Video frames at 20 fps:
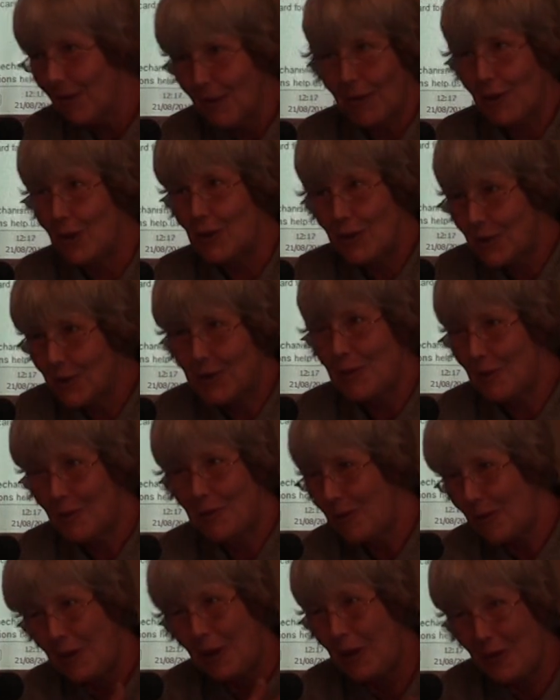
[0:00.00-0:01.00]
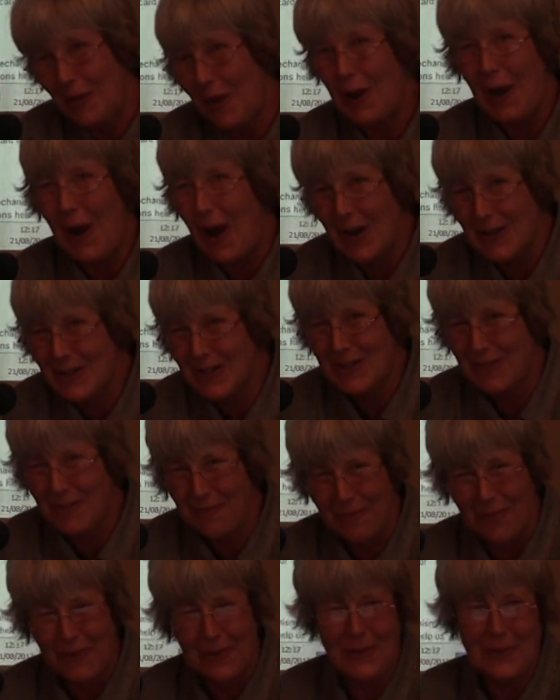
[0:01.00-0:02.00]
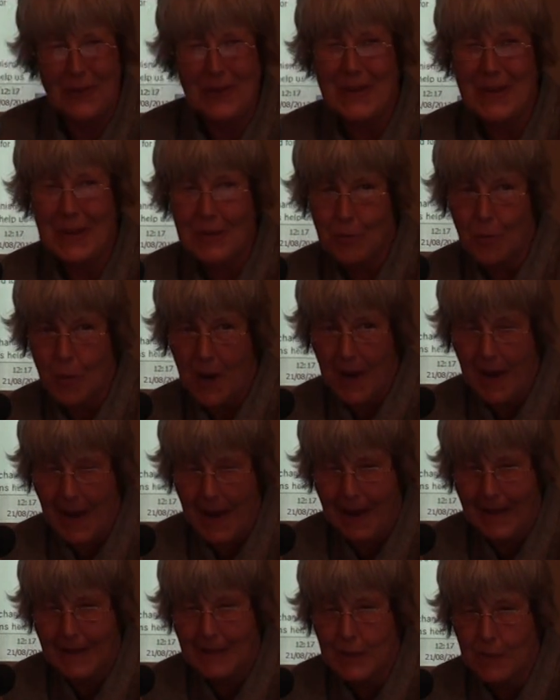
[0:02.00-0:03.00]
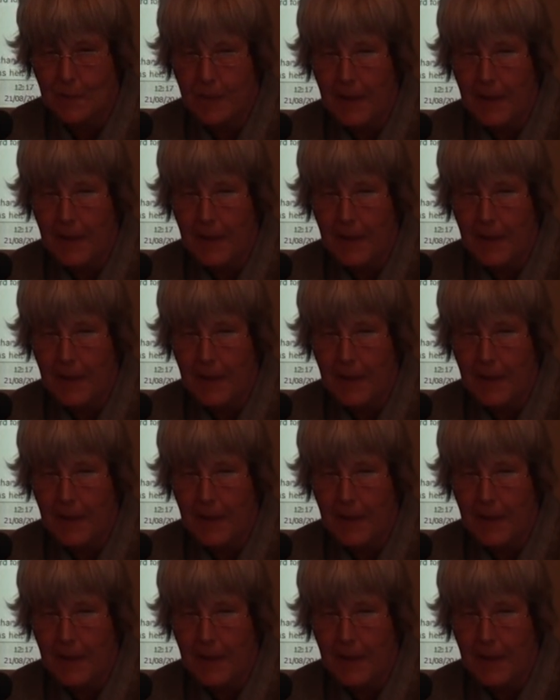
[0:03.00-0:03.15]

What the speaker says: this, the last fall that we had.